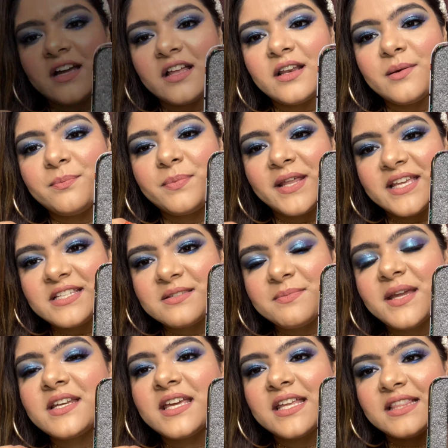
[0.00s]
color
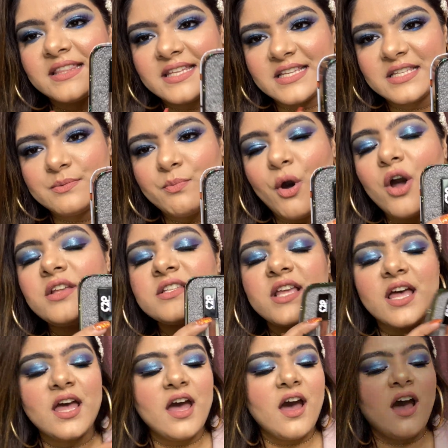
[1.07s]
placement in this box
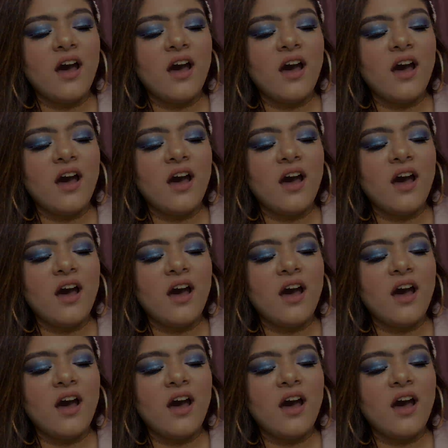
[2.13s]
is